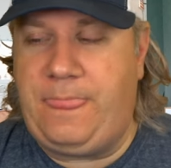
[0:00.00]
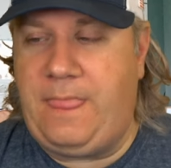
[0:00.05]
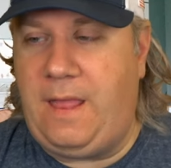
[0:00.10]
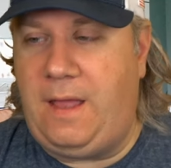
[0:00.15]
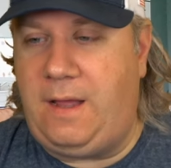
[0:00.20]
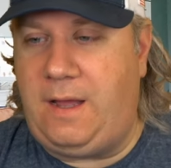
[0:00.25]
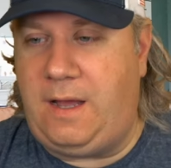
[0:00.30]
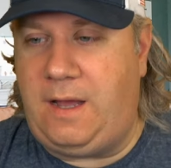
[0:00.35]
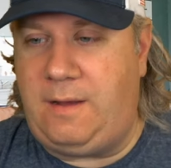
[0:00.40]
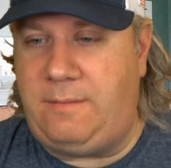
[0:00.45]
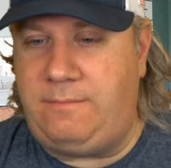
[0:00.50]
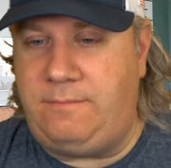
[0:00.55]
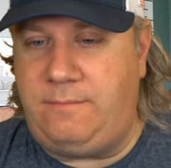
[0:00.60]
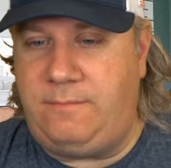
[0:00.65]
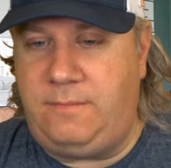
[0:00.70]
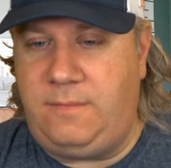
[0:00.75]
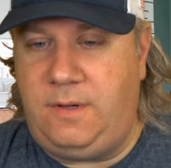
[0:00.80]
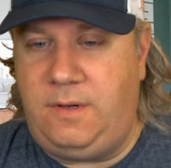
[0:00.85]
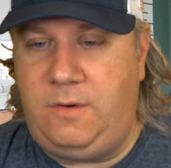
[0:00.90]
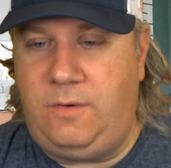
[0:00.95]
Um,
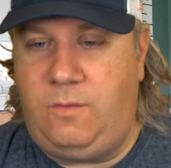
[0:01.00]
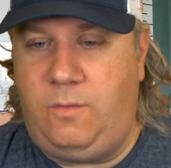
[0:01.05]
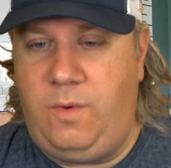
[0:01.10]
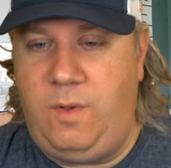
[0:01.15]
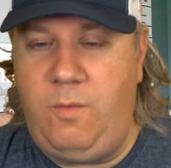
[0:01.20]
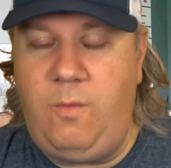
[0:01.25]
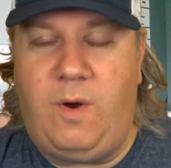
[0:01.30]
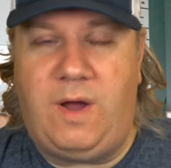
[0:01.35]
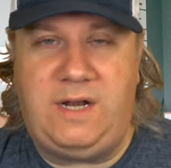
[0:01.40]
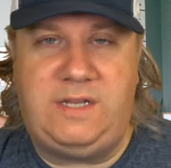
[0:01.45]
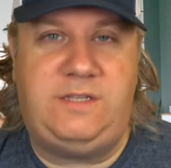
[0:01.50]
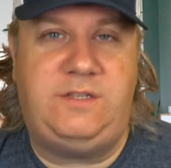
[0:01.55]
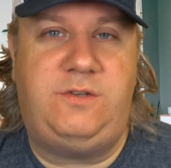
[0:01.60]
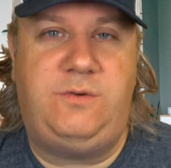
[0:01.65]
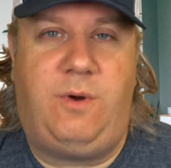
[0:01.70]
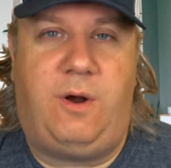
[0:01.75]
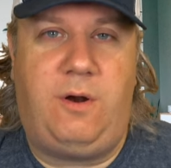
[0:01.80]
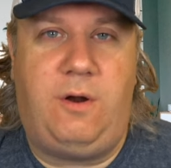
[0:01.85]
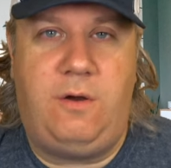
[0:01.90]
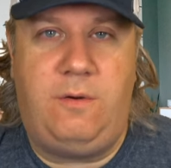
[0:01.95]
we wanted to
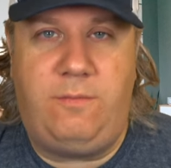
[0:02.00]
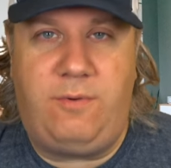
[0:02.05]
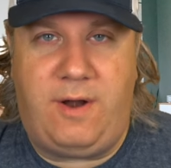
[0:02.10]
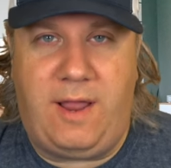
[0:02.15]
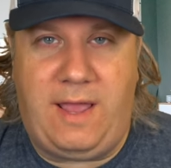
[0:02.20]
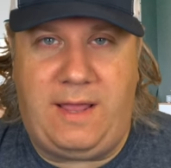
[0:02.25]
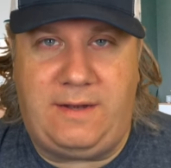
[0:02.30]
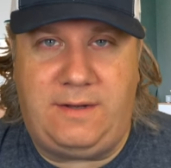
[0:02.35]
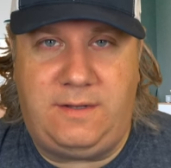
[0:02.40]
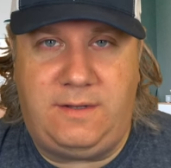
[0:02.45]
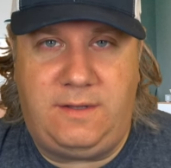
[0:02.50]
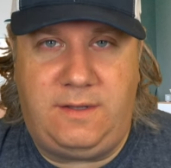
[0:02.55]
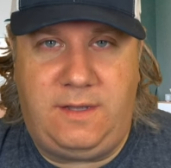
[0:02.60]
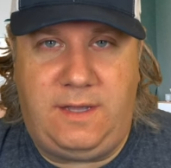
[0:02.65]
do our own brand.